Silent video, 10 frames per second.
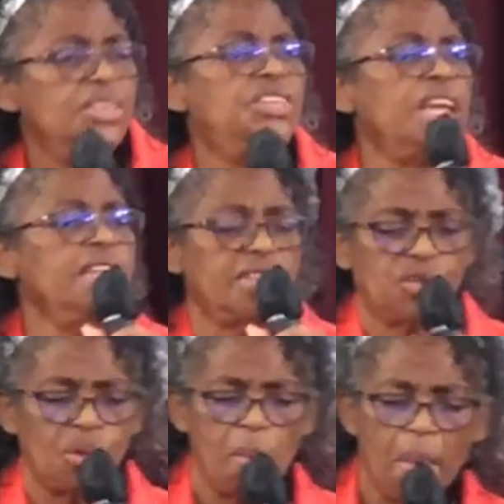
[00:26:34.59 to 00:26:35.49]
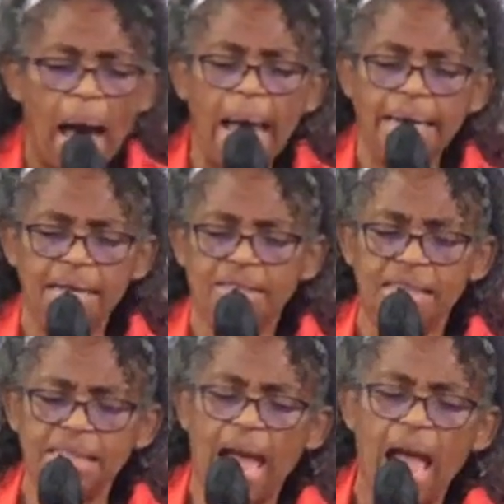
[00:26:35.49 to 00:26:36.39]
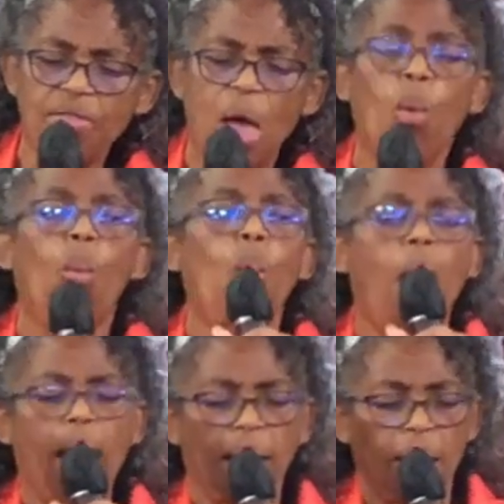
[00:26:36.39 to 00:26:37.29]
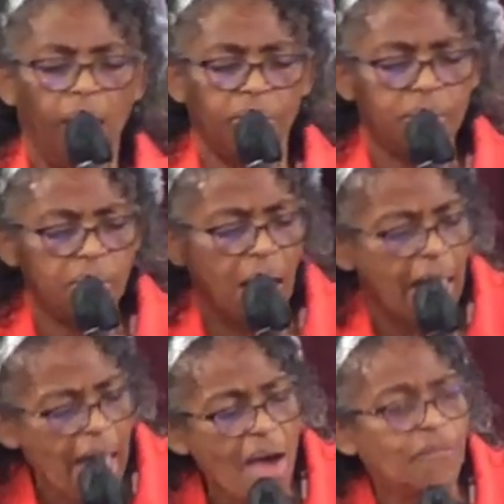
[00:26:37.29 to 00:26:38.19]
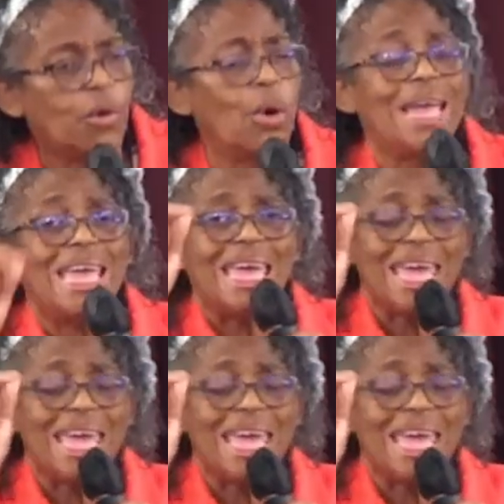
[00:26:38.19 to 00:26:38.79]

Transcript: Jesus reminds us today that whatever